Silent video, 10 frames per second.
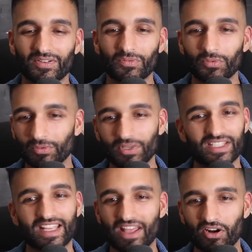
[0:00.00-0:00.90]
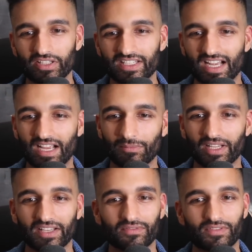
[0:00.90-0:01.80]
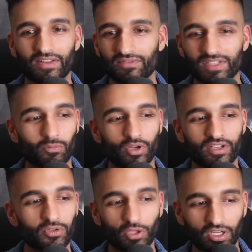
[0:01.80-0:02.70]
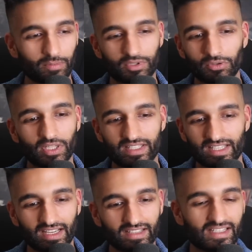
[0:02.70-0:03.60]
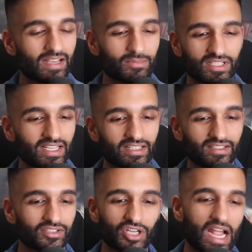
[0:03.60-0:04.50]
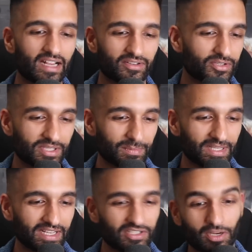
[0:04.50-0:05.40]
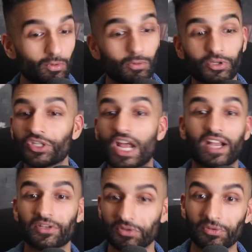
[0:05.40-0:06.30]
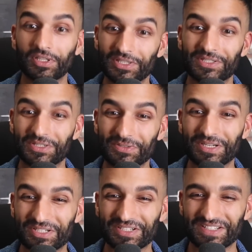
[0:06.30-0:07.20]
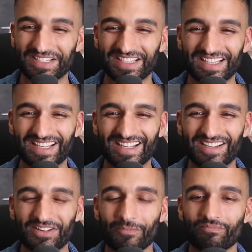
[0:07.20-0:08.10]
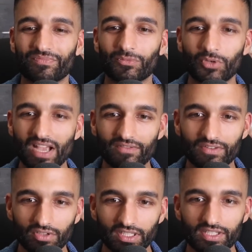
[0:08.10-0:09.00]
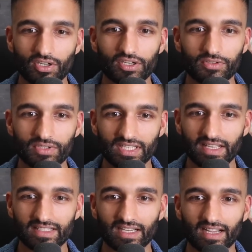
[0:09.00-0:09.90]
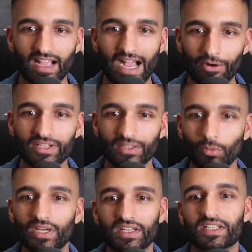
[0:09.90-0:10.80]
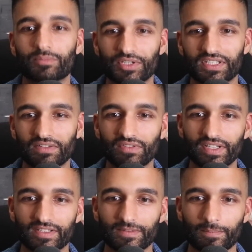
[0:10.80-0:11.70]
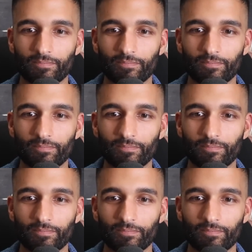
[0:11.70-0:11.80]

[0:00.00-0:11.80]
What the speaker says: We say that all the time. Like if someone you look up to, let's say his name is like Jack or something, is like, what would Jack do in this situation? We have to really start to see as like, how does the witness perceive this?